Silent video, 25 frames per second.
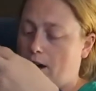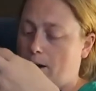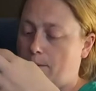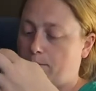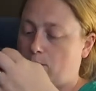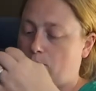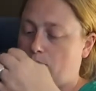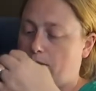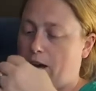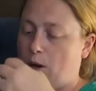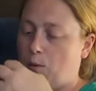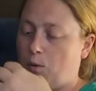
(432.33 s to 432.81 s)

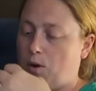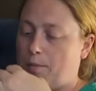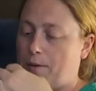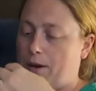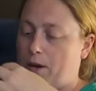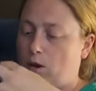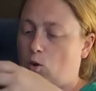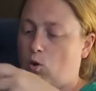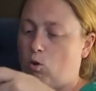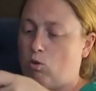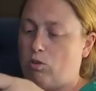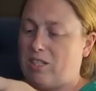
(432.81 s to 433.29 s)
So that way
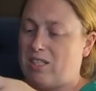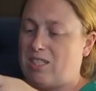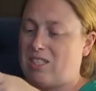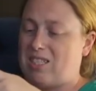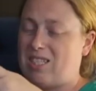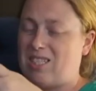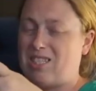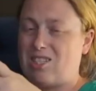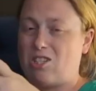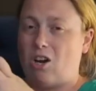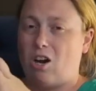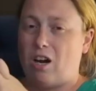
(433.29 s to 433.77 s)
my oldest
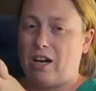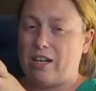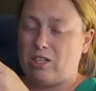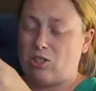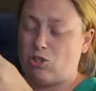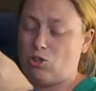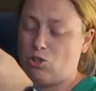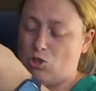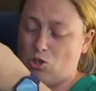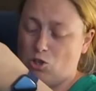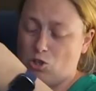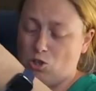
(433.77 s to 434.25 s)
is
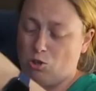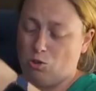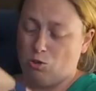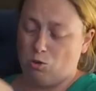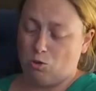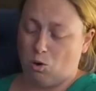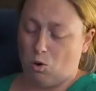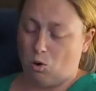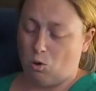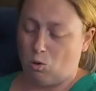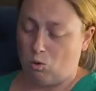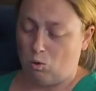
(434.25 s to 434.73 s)
not
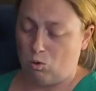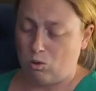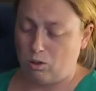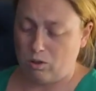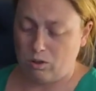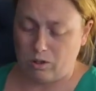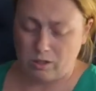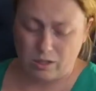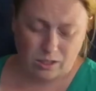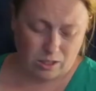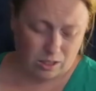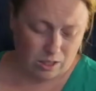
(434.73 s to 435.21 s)
too
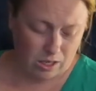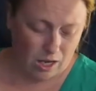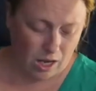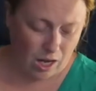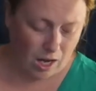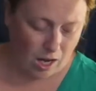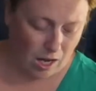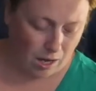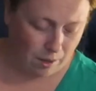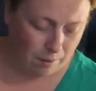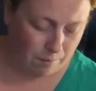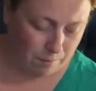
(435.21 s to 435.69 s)
old,
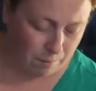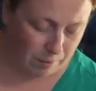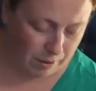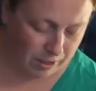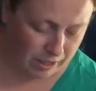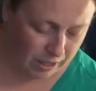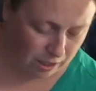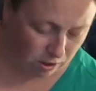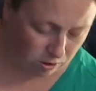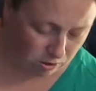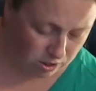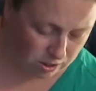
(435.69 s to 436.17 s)
but
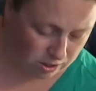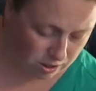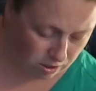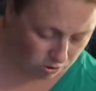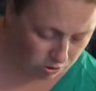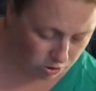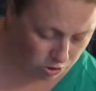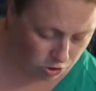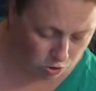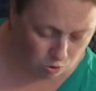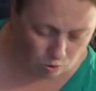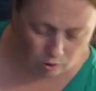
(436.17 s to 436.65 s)
he'll still
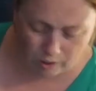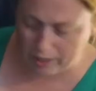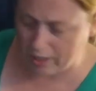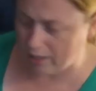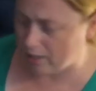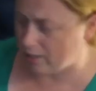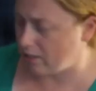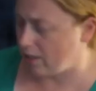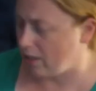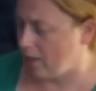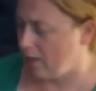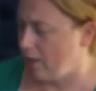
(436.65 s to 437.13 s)
enjoy
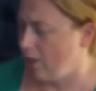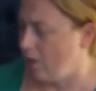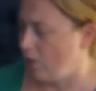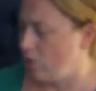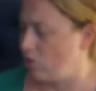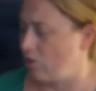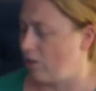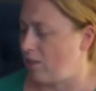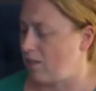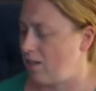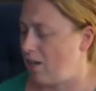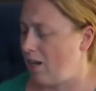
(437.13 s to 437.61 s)
it.
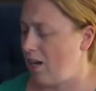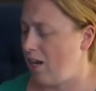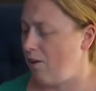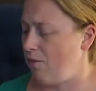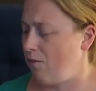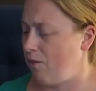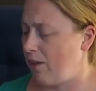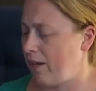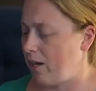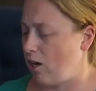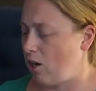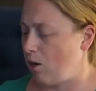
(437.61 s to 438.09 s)
So it's kind of
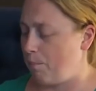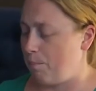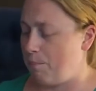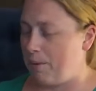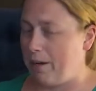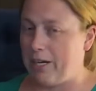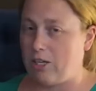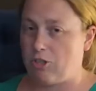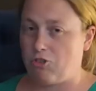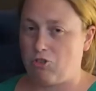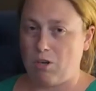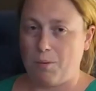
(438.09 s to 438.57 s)
like our
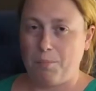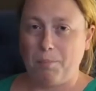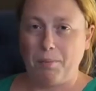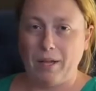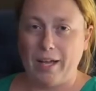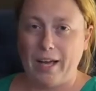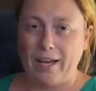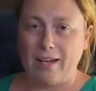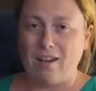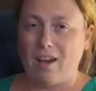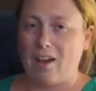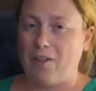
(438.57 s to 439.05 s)
big trip
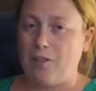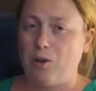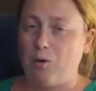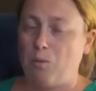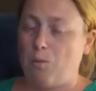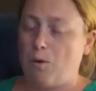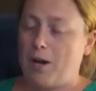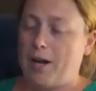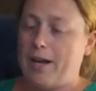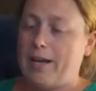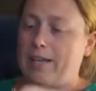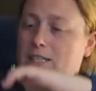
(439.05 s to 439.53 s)
plan.
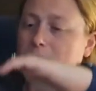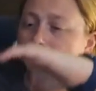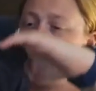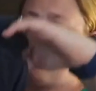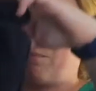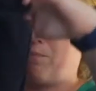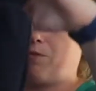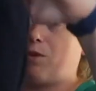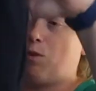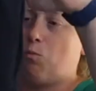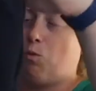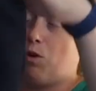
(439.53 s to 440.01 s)
Otherwise,
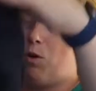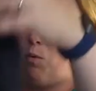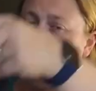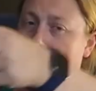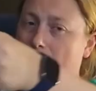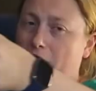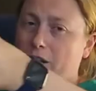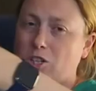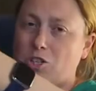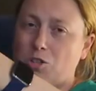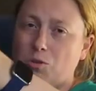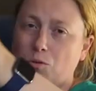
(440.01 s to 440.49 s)
we
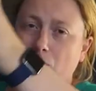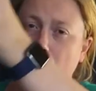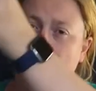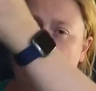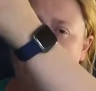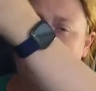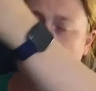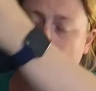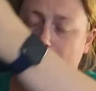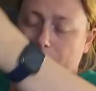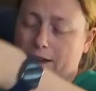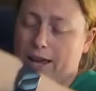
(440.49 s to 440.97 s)
want to do a
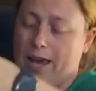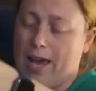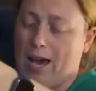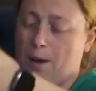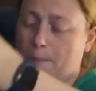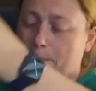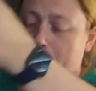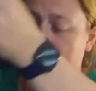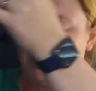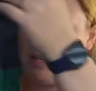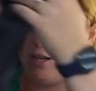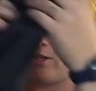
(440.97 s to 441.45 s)
lot of
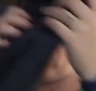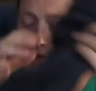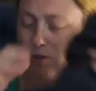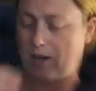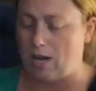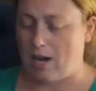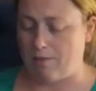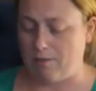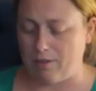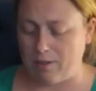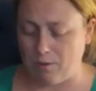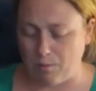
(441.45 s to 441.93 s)
camping and
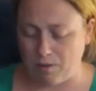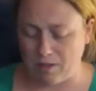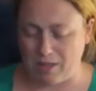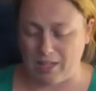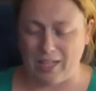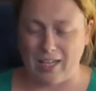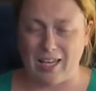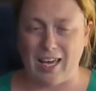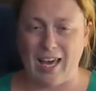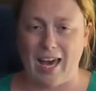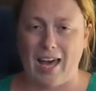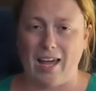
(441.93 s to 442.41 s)
traveling
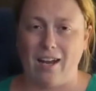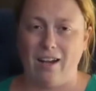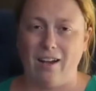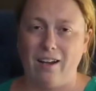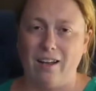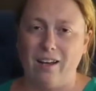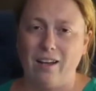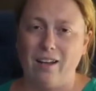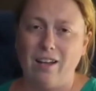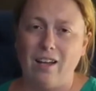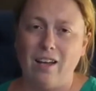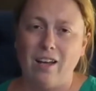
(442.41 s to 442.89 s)
within
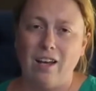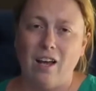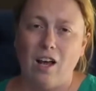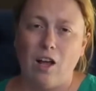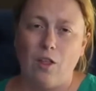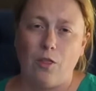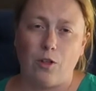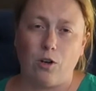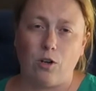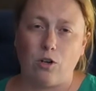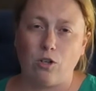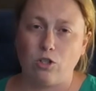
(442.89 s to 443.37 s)
Canada.
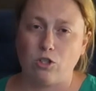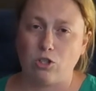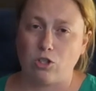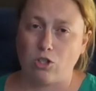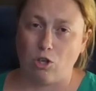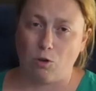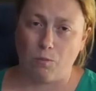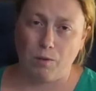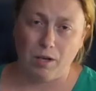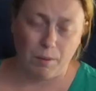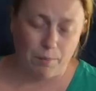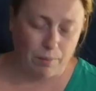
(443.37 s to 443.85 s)
There are
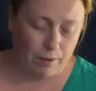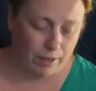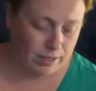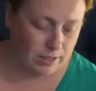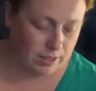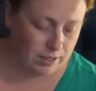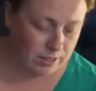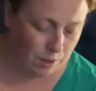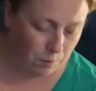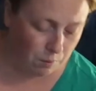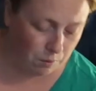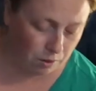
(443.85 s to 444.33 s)
so many
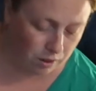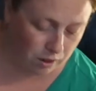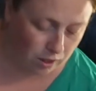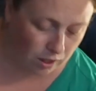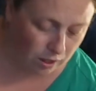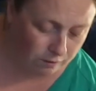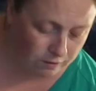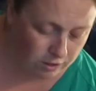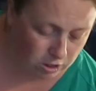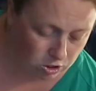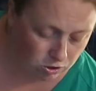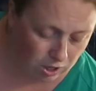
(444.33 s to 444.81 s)
places I would
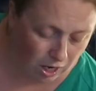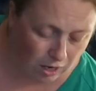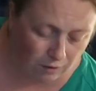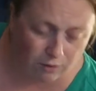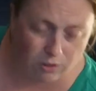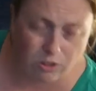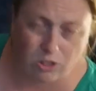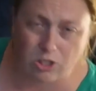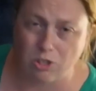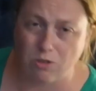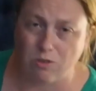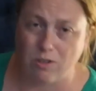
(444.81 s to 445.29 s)
love to
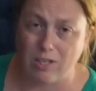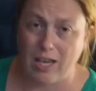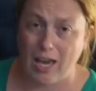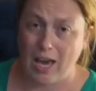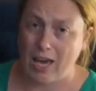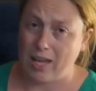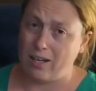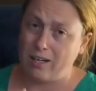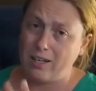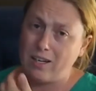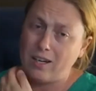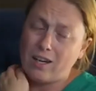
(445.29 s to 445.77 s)
travel to in
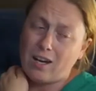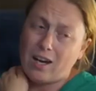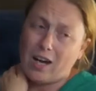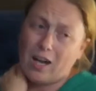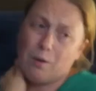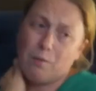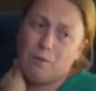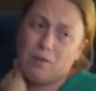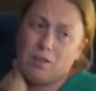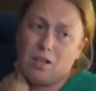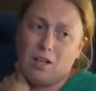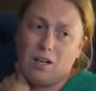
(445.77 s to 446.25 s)
Canada.
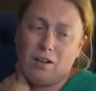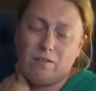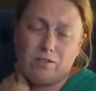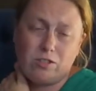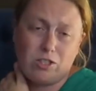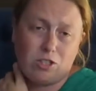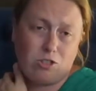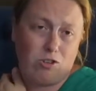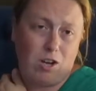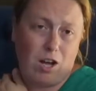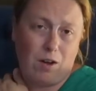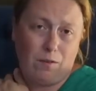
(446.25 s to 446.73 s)
I would love
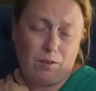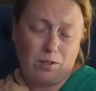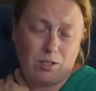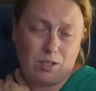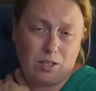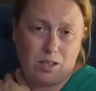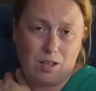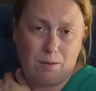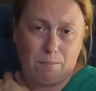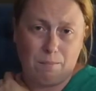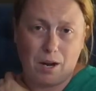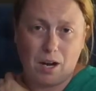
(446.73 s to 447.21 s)
to travel
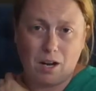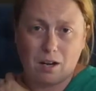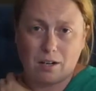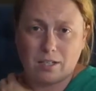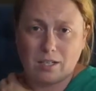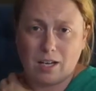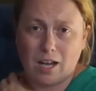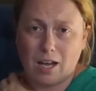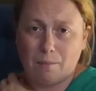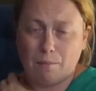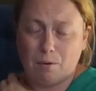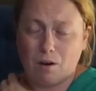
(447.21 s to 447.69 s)
to the
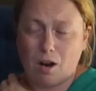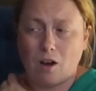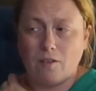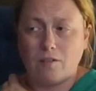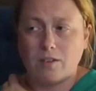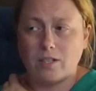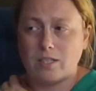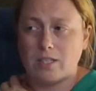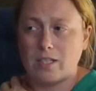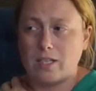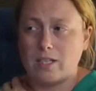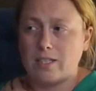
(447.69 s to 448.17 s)
maritime
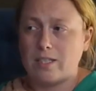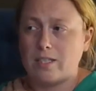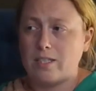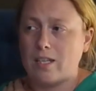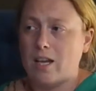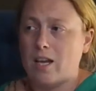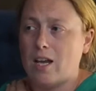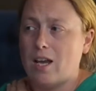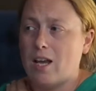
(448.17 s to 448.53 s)
provinces.